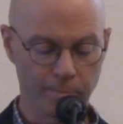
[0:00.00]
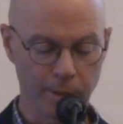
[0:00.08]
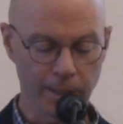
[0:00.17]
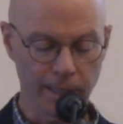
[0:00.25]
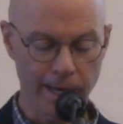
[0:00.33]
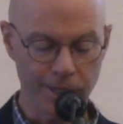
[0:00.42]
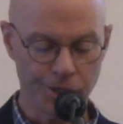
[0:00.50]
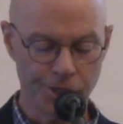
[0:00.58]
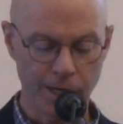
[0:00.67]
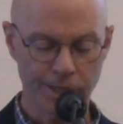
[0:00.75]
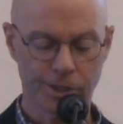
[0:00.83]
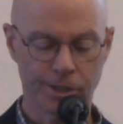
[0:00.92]
But let
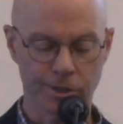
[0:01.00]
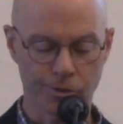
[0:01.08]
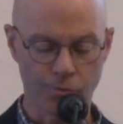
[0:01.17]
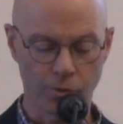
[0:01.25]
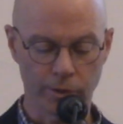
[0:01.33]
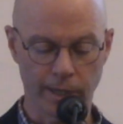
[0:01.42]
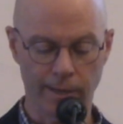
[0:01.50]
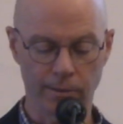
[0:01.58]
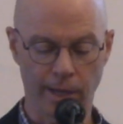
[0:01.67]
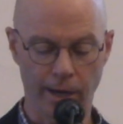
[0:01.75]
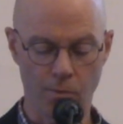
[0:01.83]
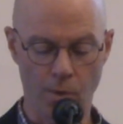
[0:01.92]
justice roll
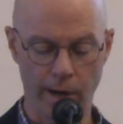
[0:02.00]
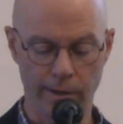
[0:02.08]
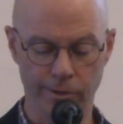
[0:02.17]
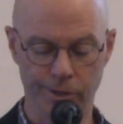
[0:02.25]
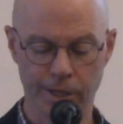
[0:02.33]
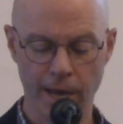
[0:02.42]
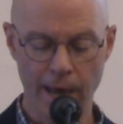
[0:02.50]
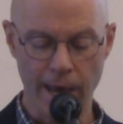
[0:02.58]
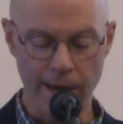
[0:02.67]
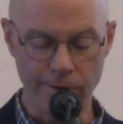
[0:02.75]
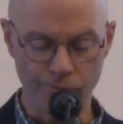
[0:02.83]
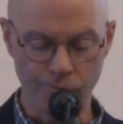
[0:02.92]
down like waters,
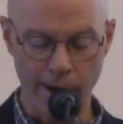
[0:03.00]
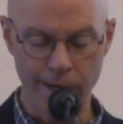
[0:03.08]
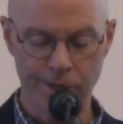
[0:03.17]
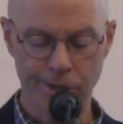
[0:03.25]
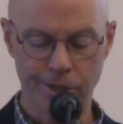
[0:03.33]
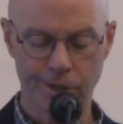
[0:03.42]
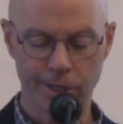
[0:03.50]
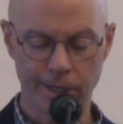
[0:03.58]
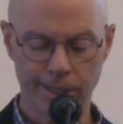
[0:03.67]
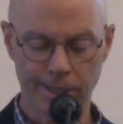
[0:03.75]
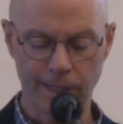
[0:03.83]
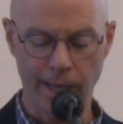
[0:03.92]
and
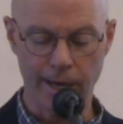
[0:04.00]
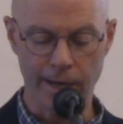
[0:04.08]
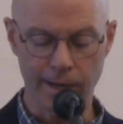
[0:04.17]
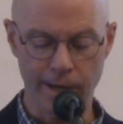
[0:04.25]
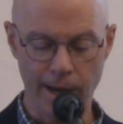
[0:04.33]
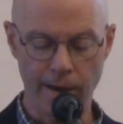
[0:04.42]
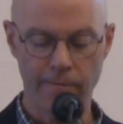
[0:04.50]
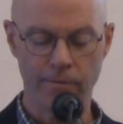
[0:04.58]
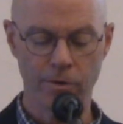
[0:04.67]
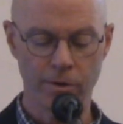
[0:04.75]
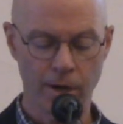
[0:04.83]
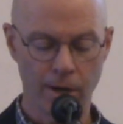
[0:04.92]
righteousness like an
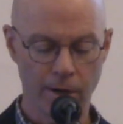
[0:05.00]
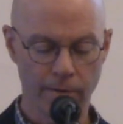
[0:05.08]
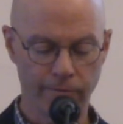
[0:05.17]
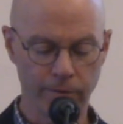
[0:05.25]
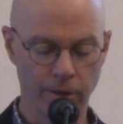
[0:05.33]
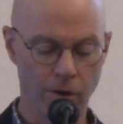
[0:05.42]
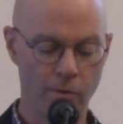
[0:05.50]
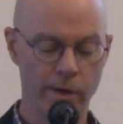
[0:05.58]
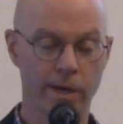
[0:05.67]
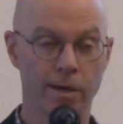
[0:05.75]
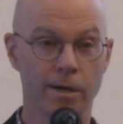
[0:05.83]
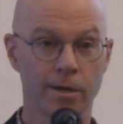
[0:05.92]

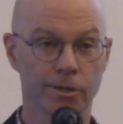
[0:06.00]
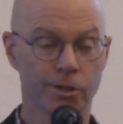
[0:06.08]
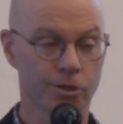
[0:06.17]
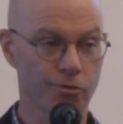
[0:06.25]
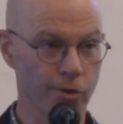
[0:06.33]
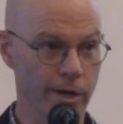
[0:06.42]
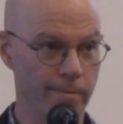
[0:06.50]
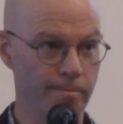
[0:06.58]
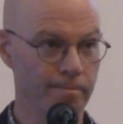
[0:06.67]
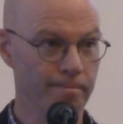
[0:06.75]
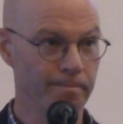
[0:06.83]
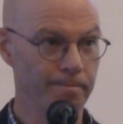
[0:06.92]
ever-flowing stream."
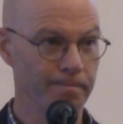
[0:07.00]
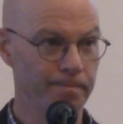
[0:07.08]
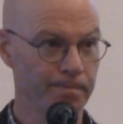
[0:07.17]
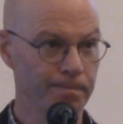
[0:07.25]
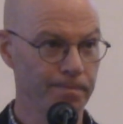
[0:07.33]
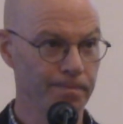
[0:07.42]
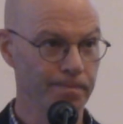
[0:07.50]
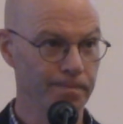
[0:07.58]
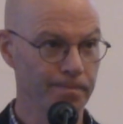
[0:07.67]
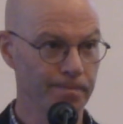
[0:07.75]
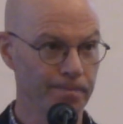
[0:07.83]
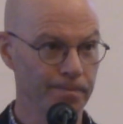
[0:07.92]

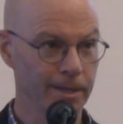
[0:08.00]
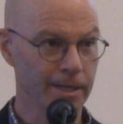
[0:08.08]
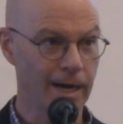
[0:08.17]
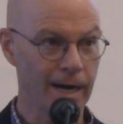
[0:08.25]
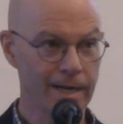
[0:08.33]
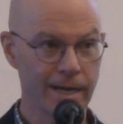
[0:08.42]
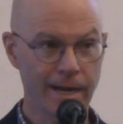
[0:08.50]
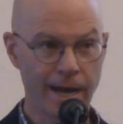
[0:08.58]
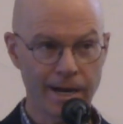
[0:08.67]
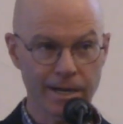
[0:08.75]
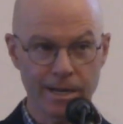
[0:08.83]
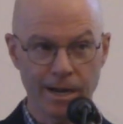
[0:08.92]
God had
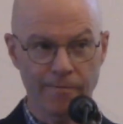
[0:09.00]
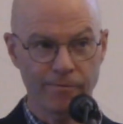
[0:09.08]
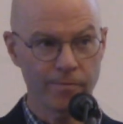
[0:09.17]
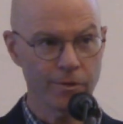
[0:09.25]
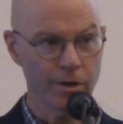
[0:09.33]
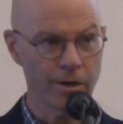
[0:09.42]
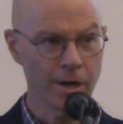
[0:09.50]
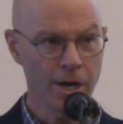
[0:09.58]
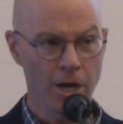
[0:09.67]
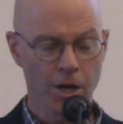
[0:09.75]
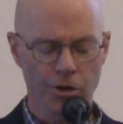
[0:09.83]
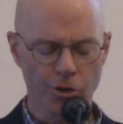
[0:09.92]
had enough of their
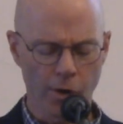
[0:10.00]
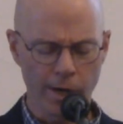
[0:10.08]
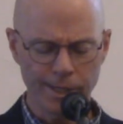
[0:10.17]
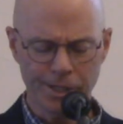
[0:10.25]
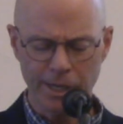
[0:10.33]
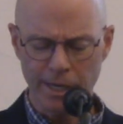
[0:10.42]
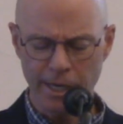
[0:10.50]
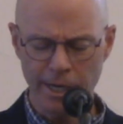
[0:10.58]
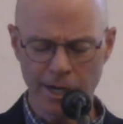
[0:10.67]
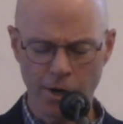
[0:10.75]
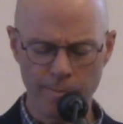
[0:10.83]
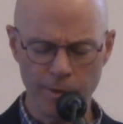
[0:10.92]
noisy
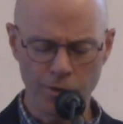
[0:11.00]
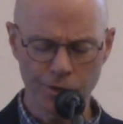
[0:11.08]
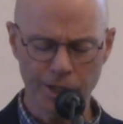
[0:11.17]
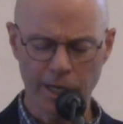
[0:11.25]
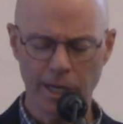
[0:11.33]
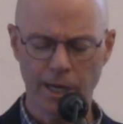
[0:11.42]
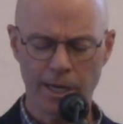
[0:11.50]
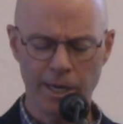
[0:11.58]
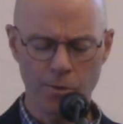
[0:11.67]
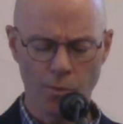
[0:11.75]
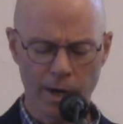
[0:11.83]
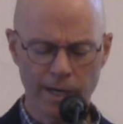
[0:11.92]
ego music.
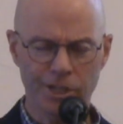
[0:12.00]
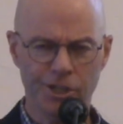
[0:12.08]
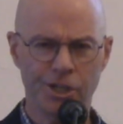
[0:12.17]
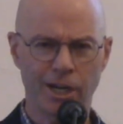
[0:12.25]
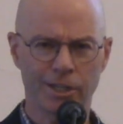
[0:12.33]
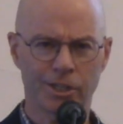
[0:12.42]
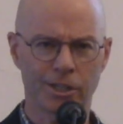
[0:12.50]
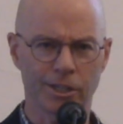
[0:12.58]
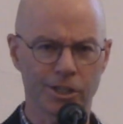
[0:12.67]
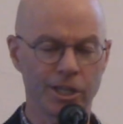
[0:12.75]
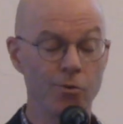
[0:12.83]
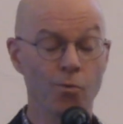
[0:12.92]
He wanted
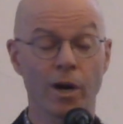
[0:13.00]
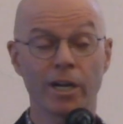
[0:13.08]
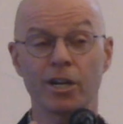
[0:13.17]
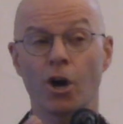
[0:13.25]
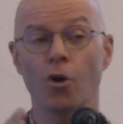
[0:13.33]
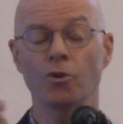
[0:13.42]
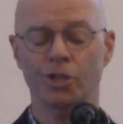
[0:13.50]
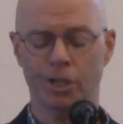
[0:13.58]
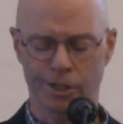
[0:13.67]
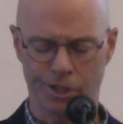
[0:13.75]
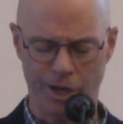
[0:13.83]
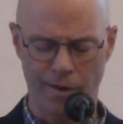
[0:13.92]
justice. He wanted
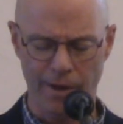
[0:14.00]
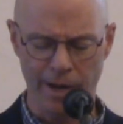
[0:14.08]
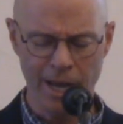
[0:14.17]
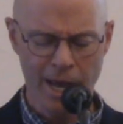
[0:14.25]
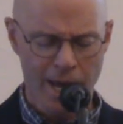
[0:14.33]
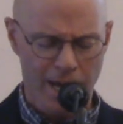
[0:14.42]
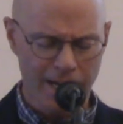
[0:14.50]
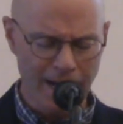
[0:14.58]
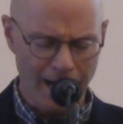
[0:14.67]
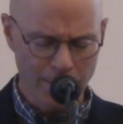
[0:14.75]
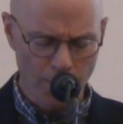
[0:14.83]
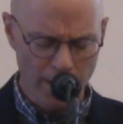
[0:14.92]
oceans of it.
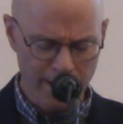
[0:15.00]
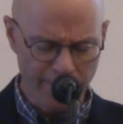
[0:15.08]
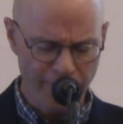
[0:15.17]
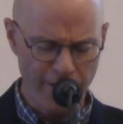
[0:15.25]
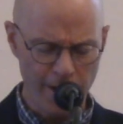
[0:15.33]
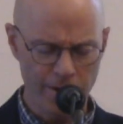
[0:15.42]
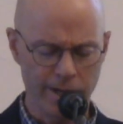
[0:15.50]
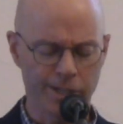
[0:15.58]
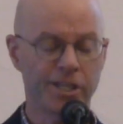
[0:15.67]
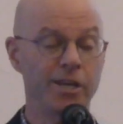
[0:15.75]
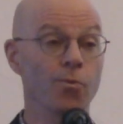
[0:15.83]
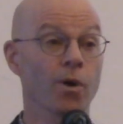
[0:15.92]
God wanted
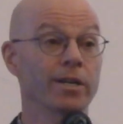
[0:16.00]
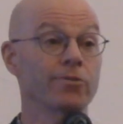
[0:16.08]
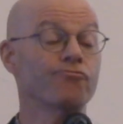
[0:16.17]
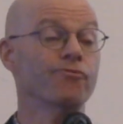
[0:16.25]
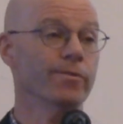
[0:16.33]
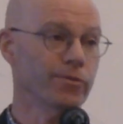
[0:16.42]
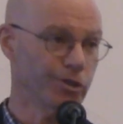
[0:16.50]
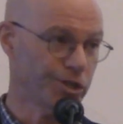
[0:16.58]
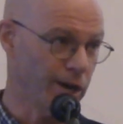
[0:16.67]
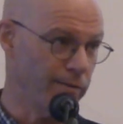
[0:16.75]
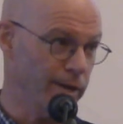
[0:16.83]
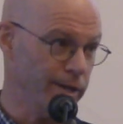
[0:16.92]
fairness. He wanted
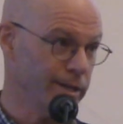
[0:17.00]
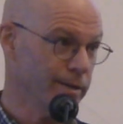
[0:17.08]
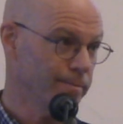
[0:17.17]
rivers of it.